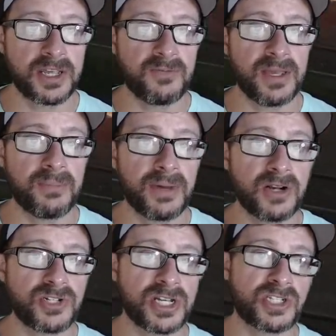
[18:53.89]
give me a
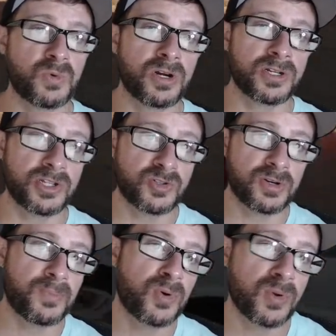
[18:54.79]
better chance to work on the
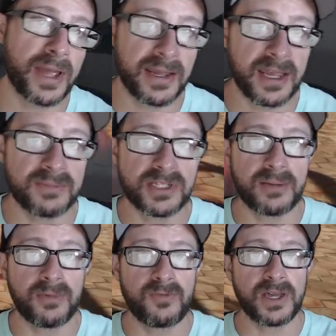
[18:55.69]
AAA games that
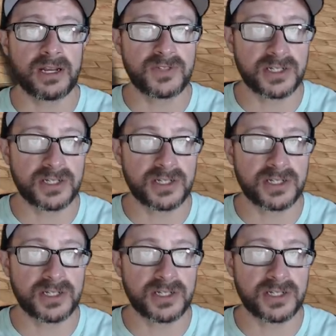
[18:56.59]
I'm a fan of,